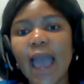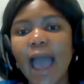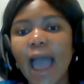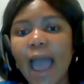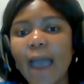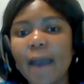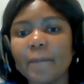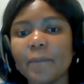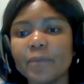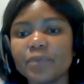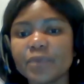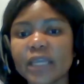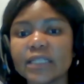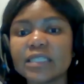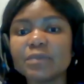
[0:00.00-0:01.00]

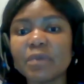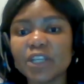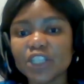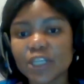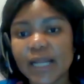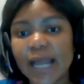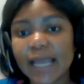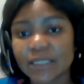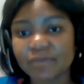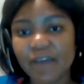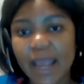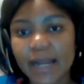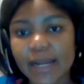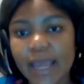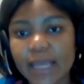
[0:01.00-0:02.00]
in specialized
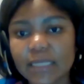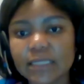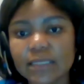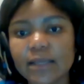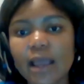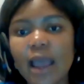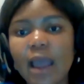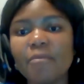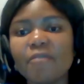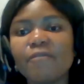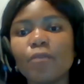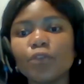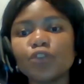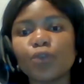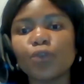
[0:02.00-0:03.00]
finance.
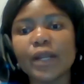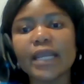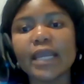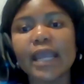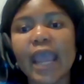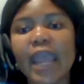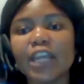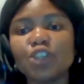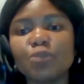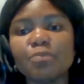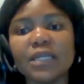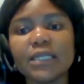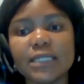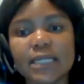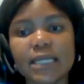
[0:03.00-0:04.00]
Before joining
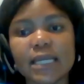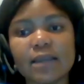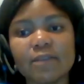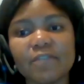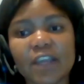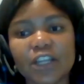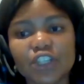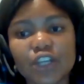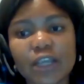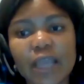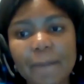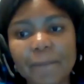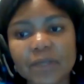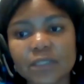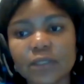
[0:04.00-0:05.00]
HBD Venture
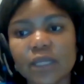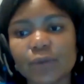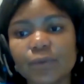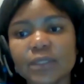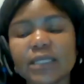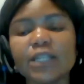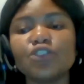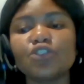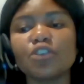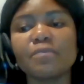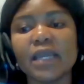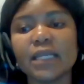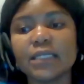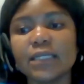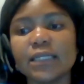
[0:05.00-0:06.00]
Capital, he was
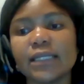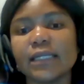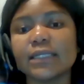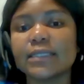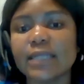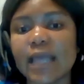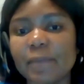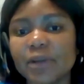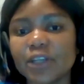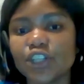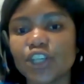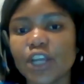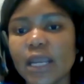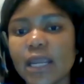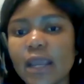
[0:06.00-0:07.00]
instrumental in
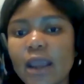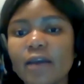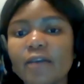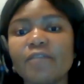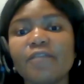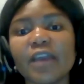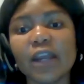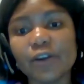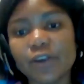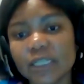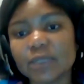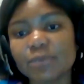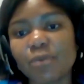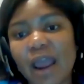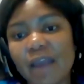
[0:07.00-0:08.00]
establishing
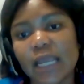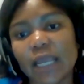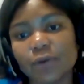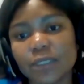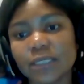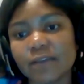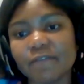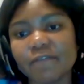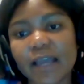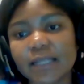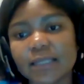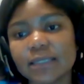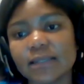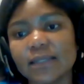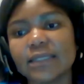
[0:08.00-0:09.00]
various private equity
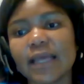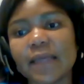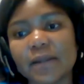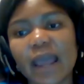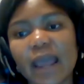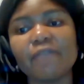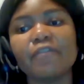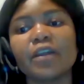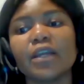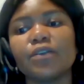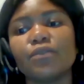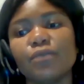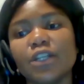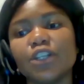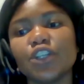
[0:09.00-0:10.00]
funds in the Southern
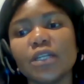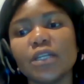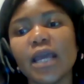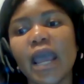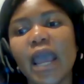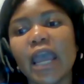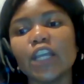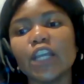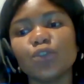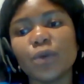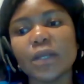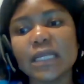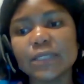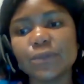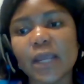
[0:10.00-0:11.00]
African region. In
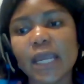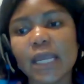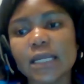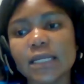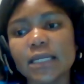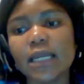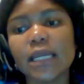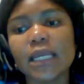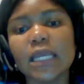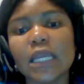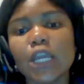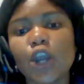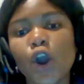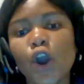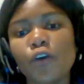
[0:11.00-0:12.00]
2020,
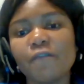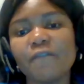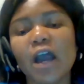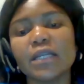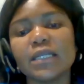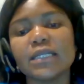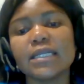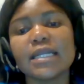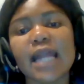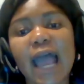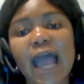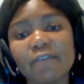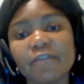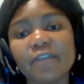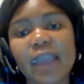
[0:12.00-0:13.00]
he co-founded
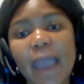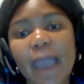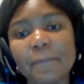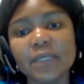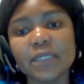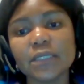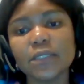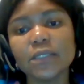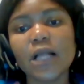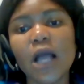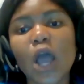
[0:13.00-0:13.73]
Knife Capital